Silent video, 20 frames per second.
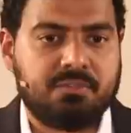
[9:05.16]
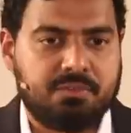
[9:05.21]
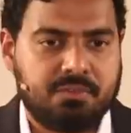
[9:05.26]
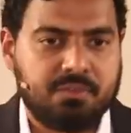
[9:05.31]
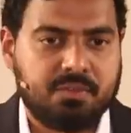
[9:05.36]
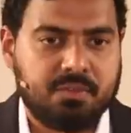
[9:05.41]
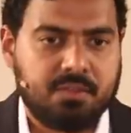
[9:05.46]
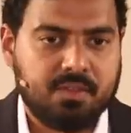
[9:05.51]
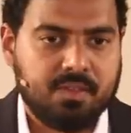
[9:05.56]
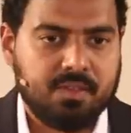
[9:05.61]
of
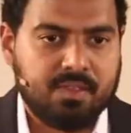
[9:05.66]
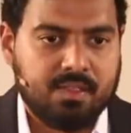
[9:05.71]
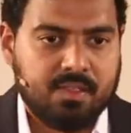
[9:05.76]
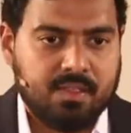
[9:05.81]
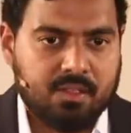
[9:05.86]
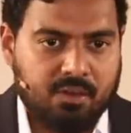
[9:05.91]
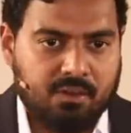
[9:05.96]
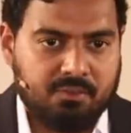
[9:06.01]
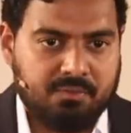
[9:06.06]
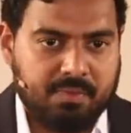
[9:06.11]

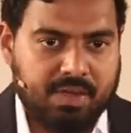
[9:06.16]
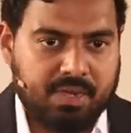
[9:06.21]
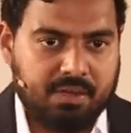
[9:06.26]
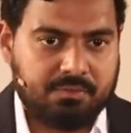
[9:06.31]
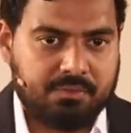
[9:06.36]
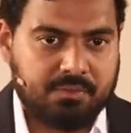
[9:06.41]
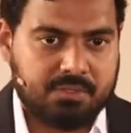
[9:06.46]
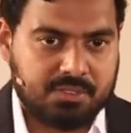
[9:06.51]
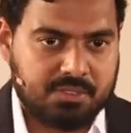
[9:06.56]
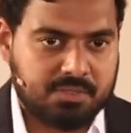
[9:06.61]

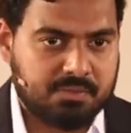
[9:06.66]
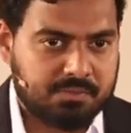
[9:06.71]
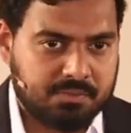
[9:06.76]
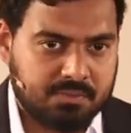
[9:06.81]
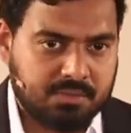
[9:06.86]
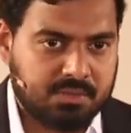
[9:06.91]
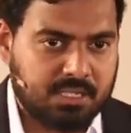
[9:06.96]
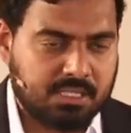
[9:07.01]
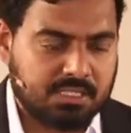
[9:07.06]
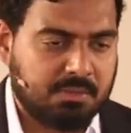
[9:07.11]
metaphors.
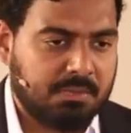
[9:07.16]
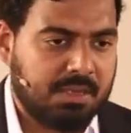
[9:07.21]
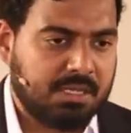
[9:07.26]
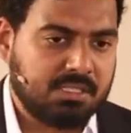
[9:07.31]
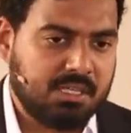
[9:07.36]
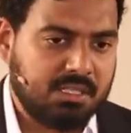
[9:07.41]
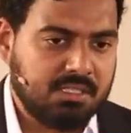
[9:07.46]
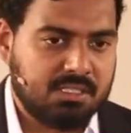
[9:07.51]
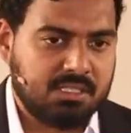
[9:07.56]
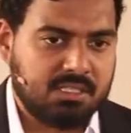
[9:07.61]
Does that make
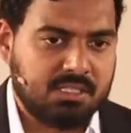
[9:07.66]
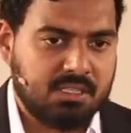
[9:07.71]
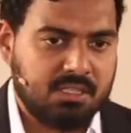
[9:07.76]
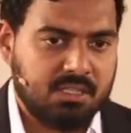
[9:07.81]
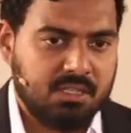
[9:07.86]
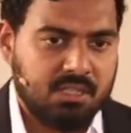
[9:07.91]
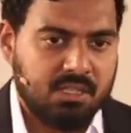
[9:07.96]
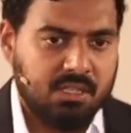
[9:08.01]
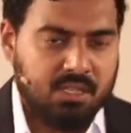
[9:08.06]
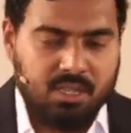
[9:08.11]
sense?
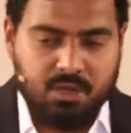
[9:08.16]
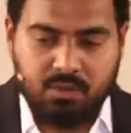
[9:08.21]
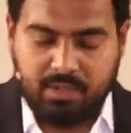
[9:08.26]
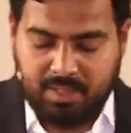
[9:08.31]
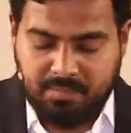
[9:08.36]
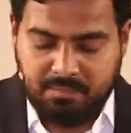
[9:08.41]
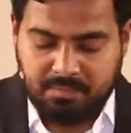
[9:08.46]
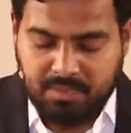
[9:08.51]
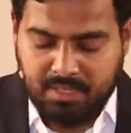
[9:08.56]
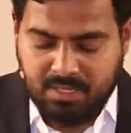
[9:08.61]

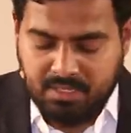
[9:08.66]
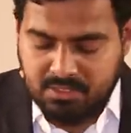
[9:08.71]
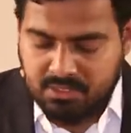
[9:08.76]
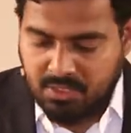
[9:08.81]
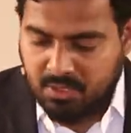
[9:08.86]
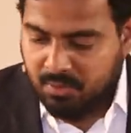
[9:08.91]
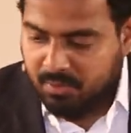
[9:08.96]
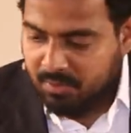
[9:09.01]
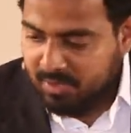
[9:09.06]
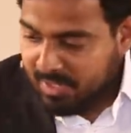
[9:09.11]
Okay,
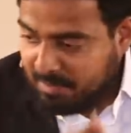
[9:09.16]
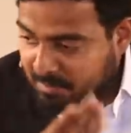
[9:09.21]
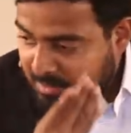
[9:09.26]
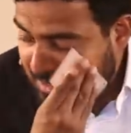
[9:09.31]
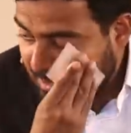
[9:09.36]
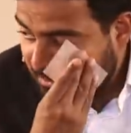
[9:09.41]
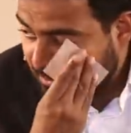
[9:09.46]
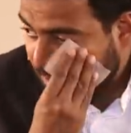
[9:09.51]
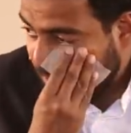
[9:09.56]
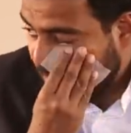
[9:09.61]
so let
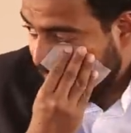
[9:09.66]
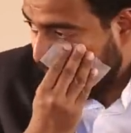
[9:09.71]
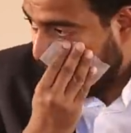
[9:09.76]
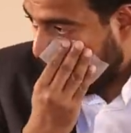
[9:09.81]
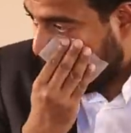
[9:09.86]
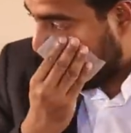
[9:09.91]
me give you one